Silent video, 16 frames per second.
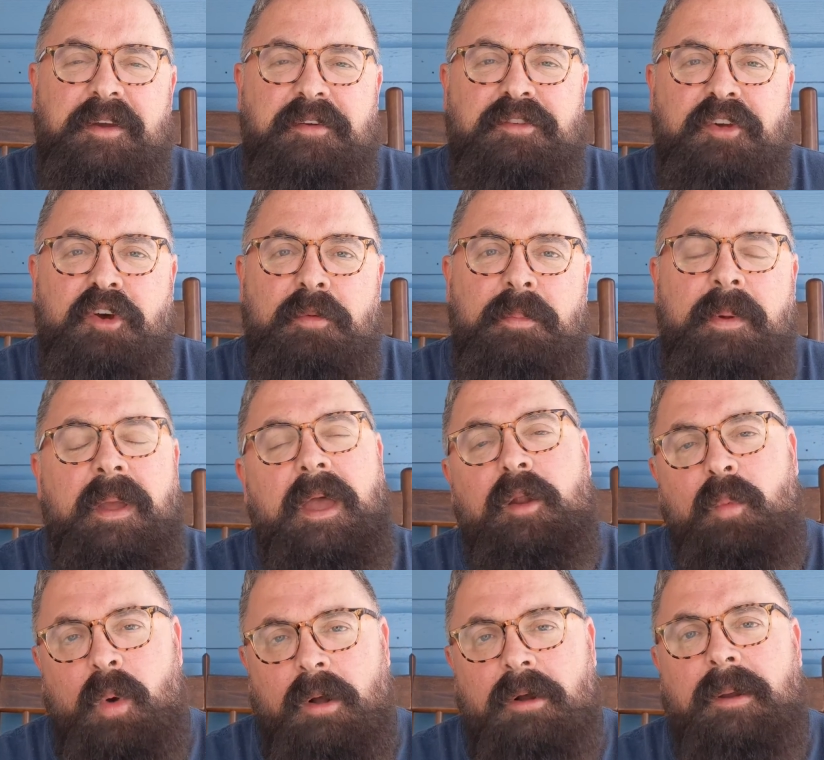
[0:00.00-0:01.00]
YouTube,
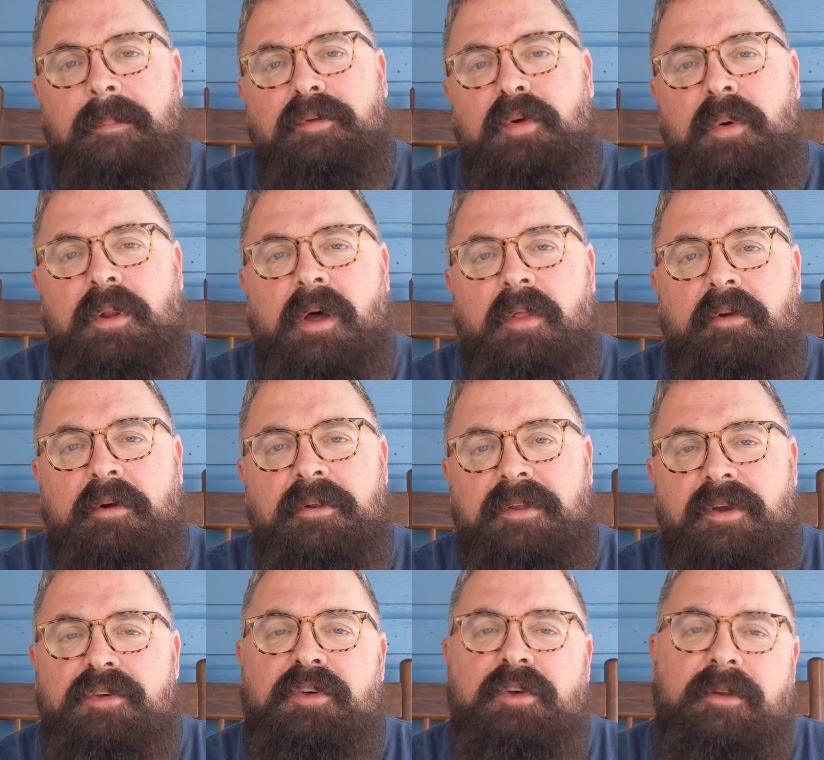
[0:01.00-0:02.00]
and welcome to another
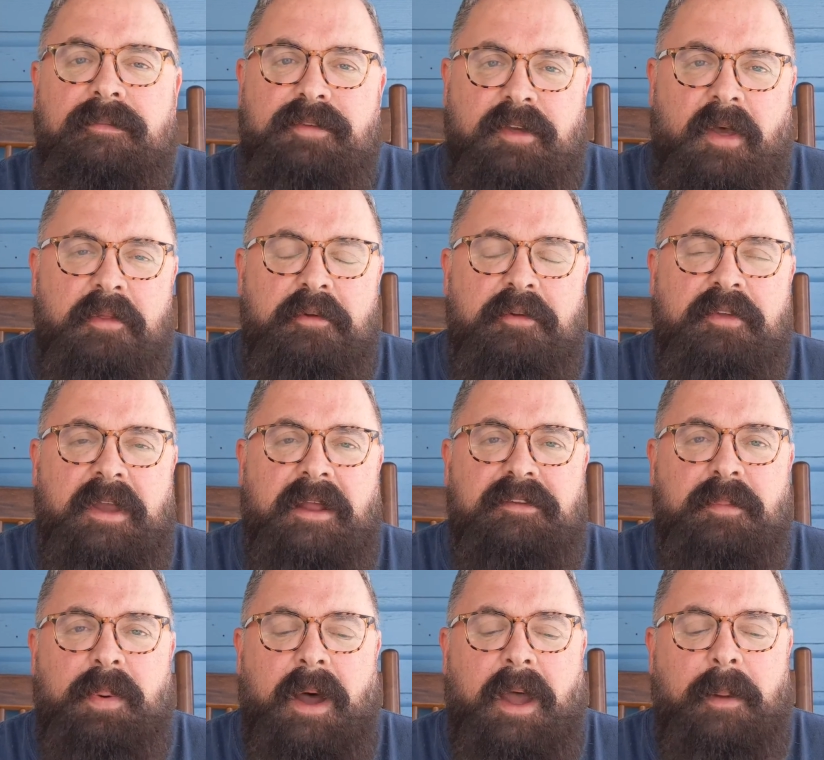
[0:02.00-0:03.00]
edition of Southern
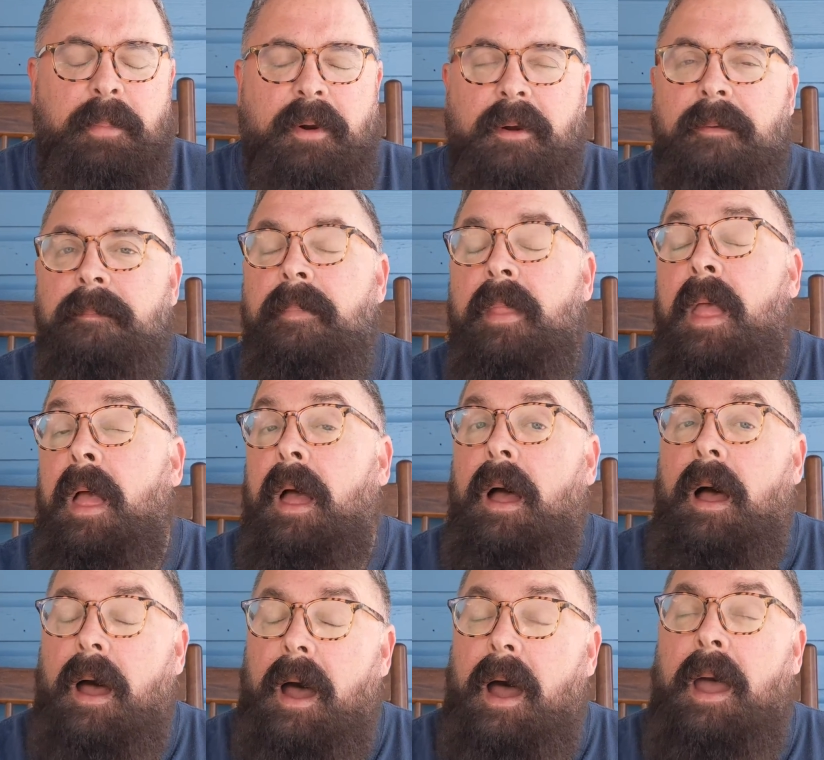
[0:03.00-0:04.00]
Santa Piper.
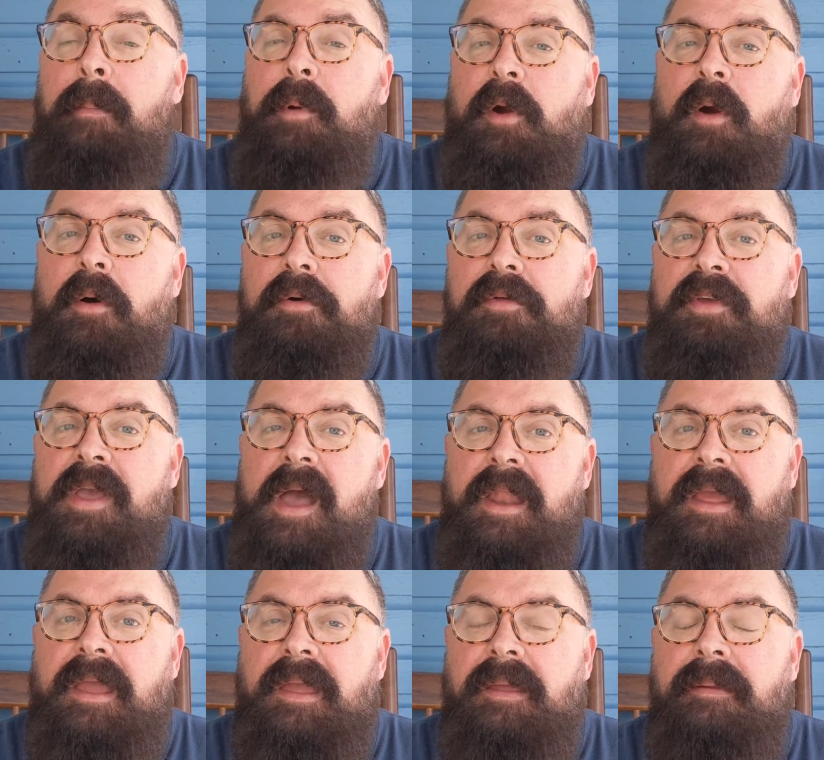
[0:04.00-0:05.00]
I'm your host,
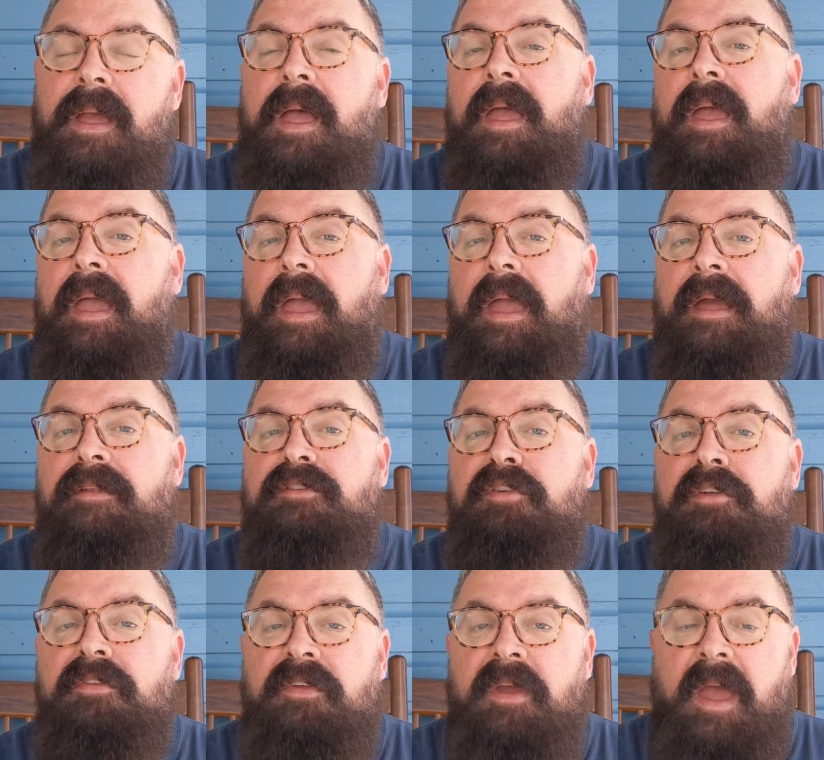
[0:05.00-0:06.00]
Kenny, and
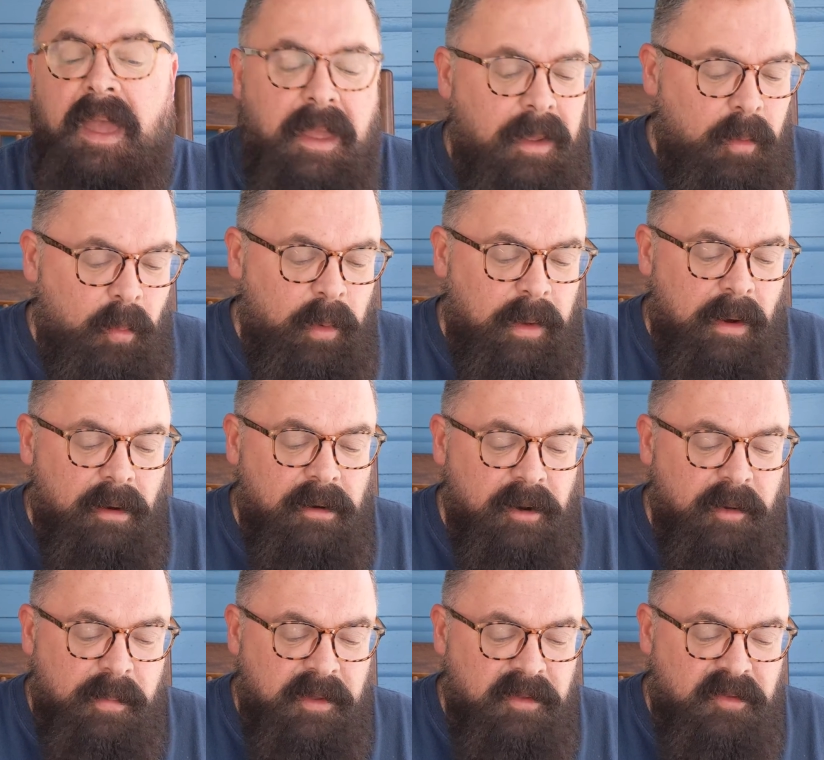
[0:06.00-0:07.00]
today we are
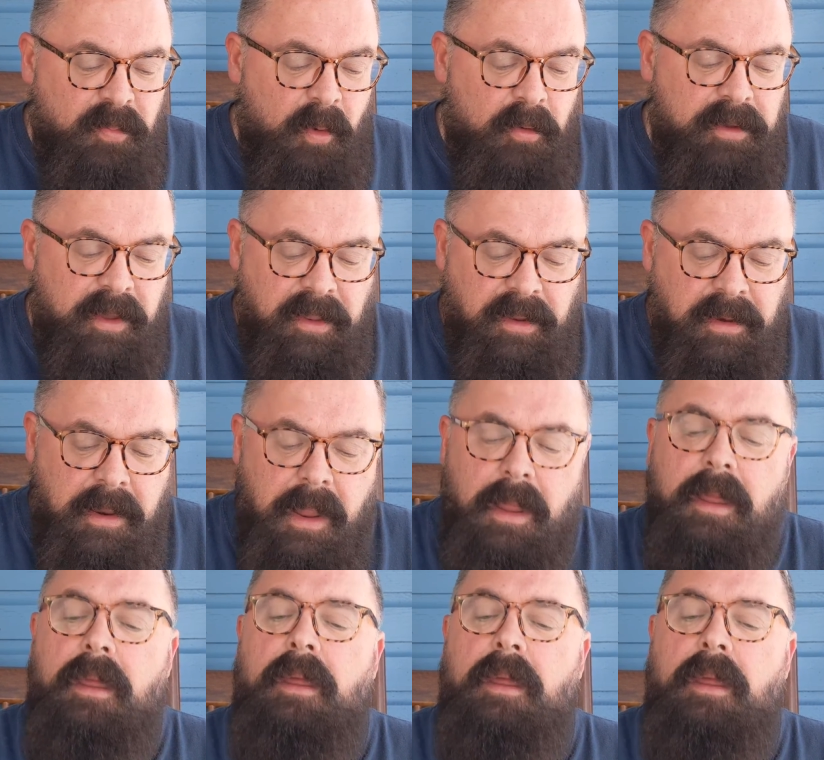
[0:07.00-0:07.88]
going to be smoking